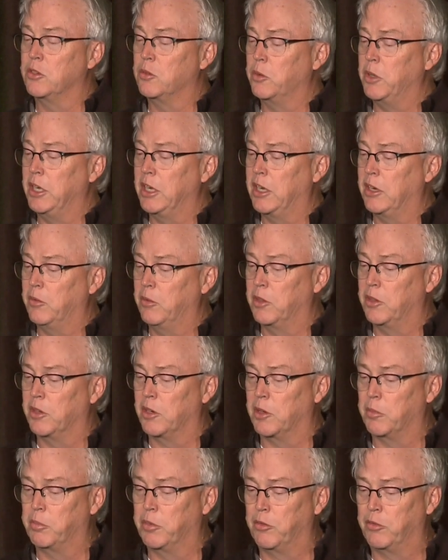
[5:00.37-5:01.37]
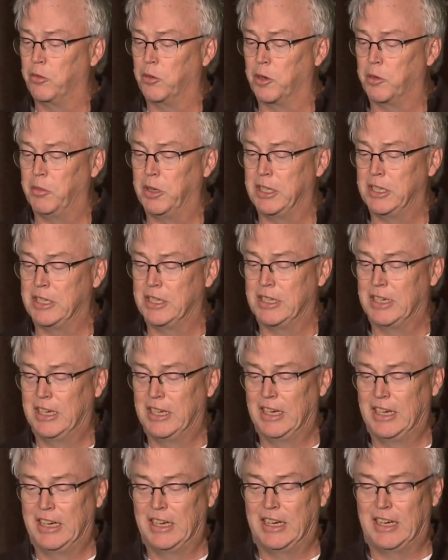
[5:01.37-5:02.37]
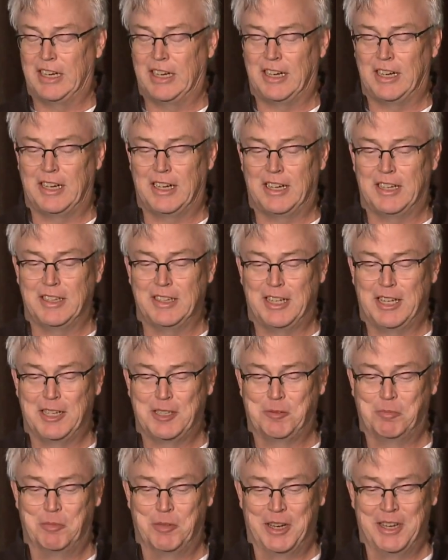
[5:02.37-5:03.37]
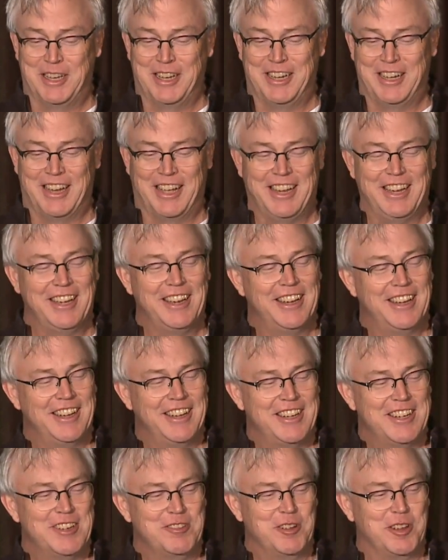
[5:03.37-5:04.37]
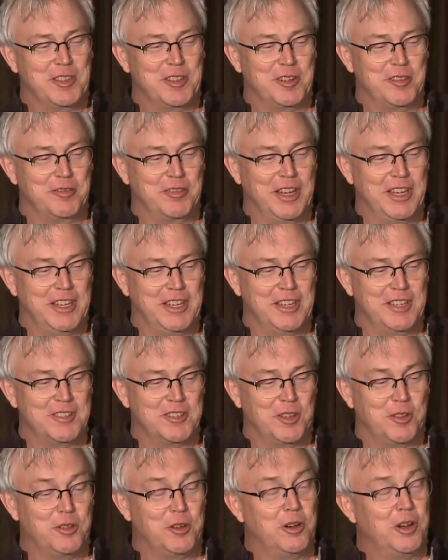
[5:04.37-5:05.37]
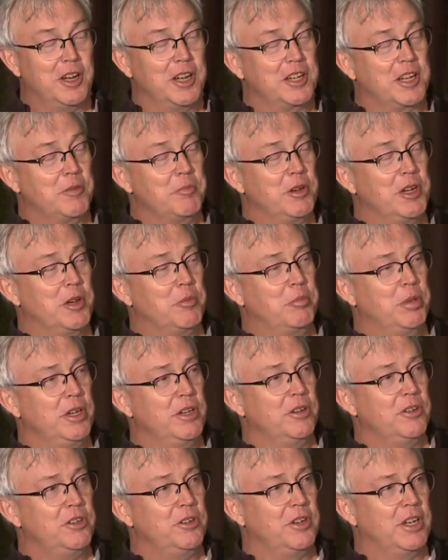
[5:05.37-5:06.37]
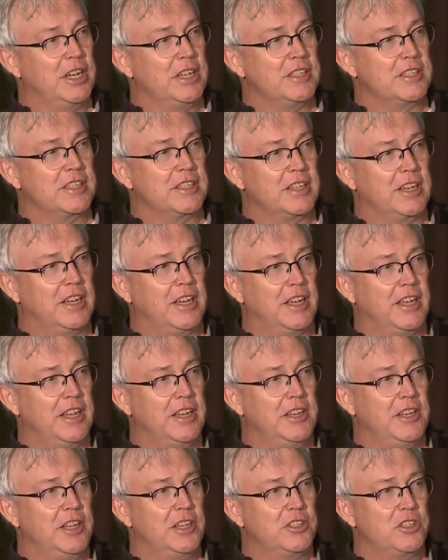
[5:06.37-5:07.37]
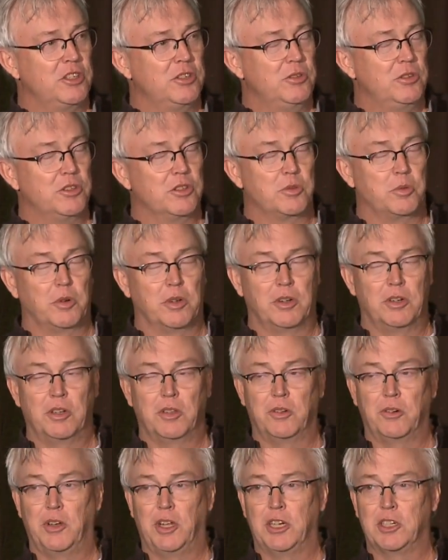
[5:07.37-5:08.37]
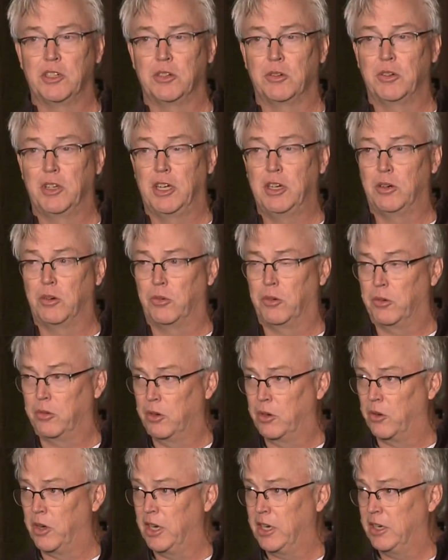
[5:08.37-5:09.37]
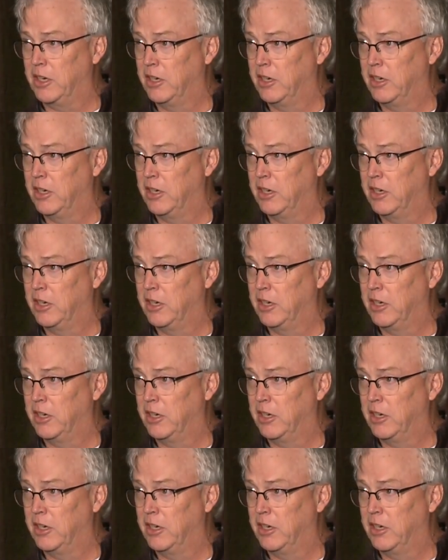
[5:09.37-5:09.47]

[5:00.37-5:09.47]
week with our performance last Monday night with our Vikings. Although coming up here, you guys, NDSU just won another national title, correct?